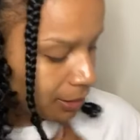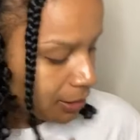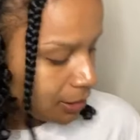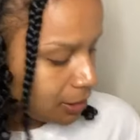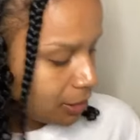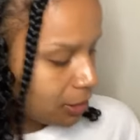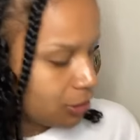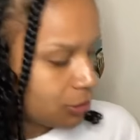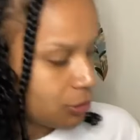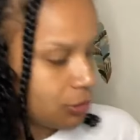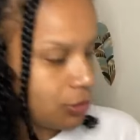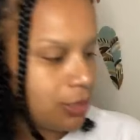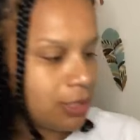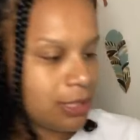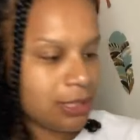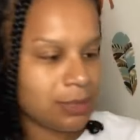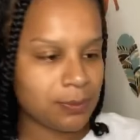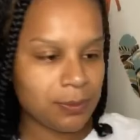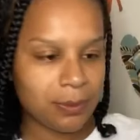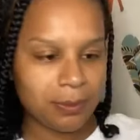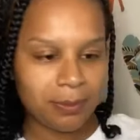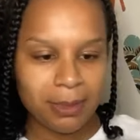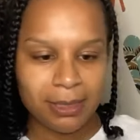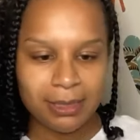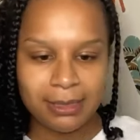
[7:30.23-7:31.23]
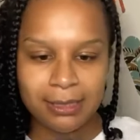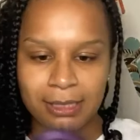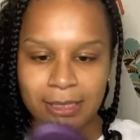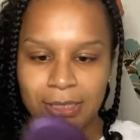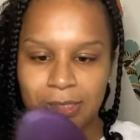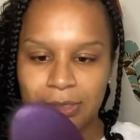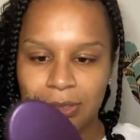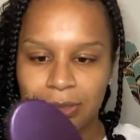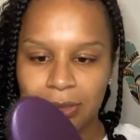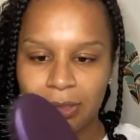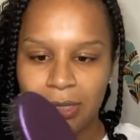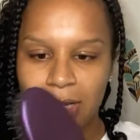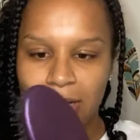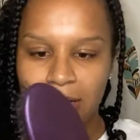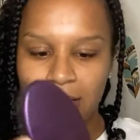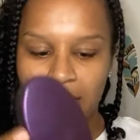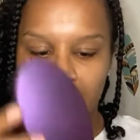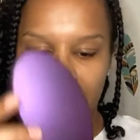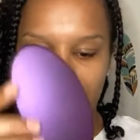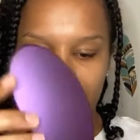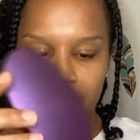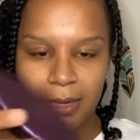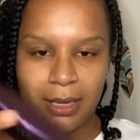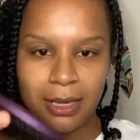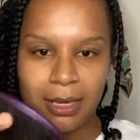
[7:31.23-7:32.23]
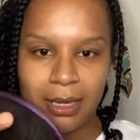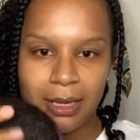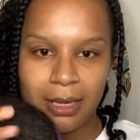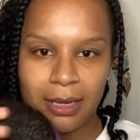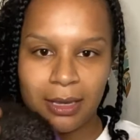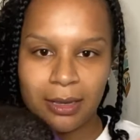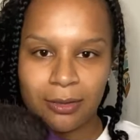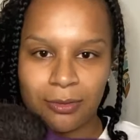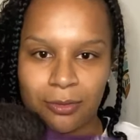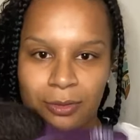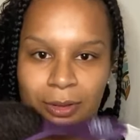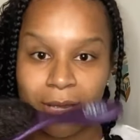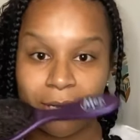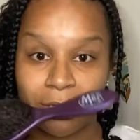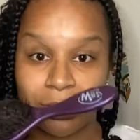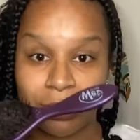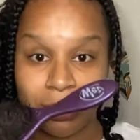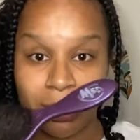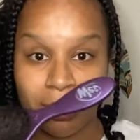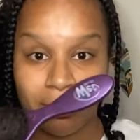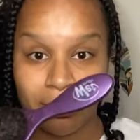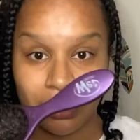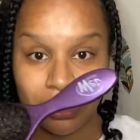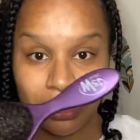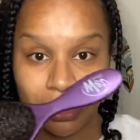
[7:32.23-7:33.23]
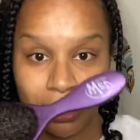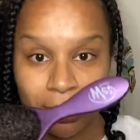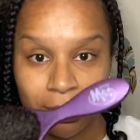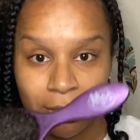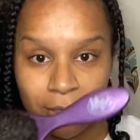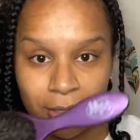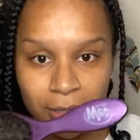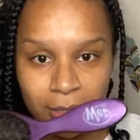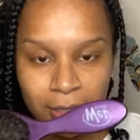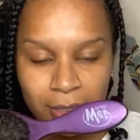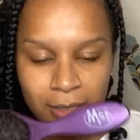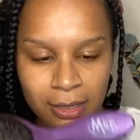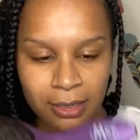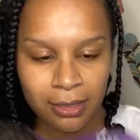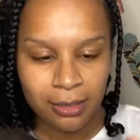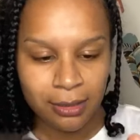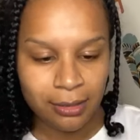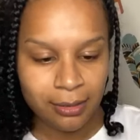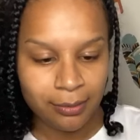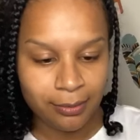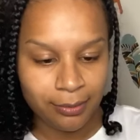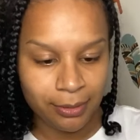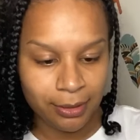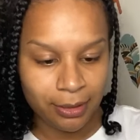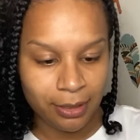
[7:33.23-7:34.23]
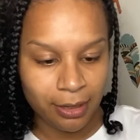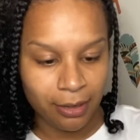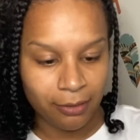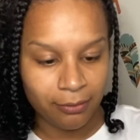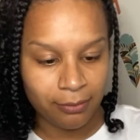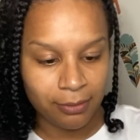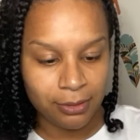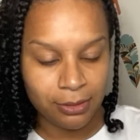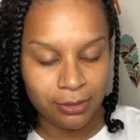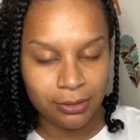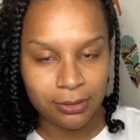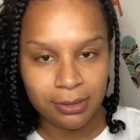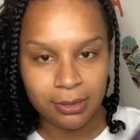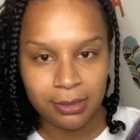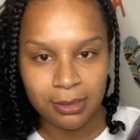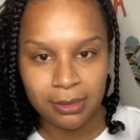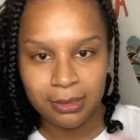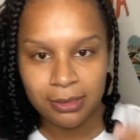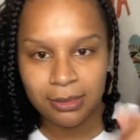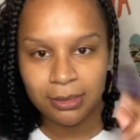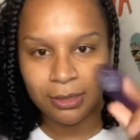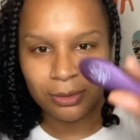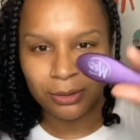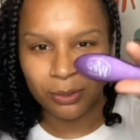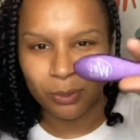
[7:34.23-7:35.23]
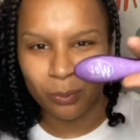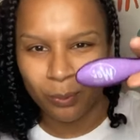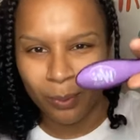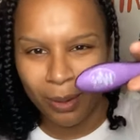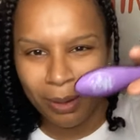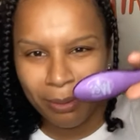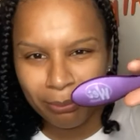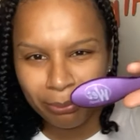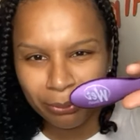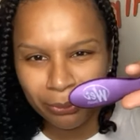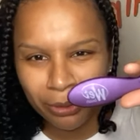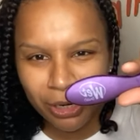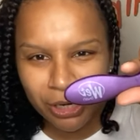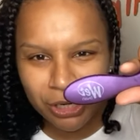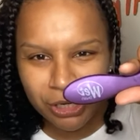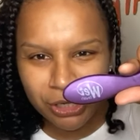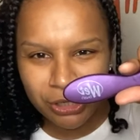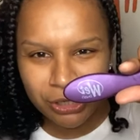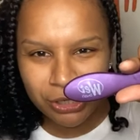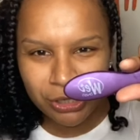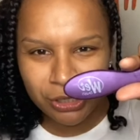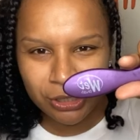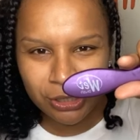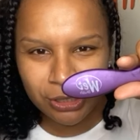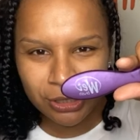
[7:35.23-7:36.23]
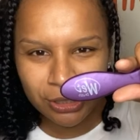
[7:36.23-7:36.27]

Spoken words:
So this one my sister-in-law got me, or actually got my daughter, but I've been using it. It's called a wet brush.